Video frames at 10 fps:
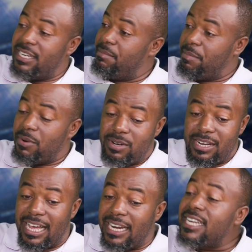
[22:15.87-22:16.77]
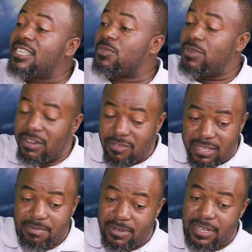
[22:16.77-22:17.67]
Eddie Pepperell, they understood and
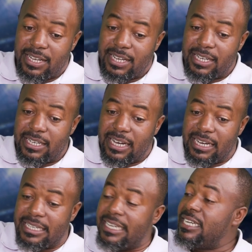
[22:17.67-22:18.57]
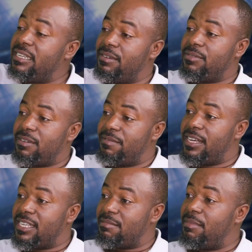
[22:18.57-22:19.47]
grasped at 10, 11, 12
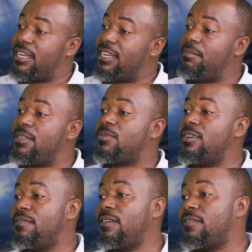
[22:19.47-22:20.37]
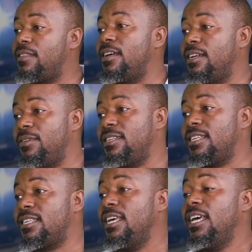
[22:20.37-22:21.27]
years. By the time he's 25,
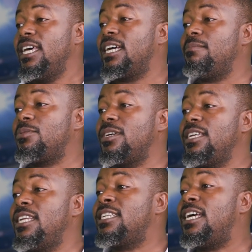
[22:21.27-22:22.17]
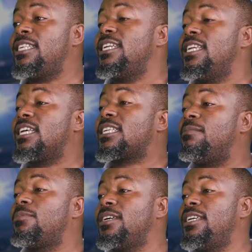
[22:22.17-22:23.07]
26, he comes to Kenya. These guys, they just
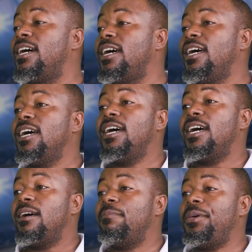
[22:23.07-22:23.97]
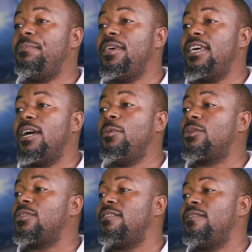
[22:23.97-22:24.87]
come to Kenya maybe a week
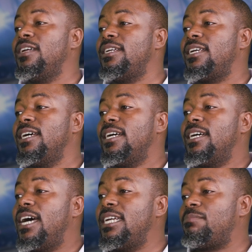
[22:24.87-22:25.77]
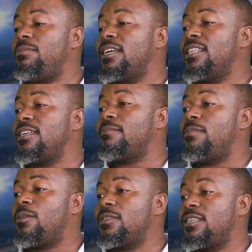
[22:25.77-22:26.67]
to the event and he's playing
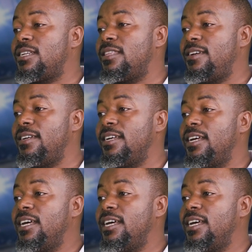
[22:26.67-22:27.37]
Black Horse 63.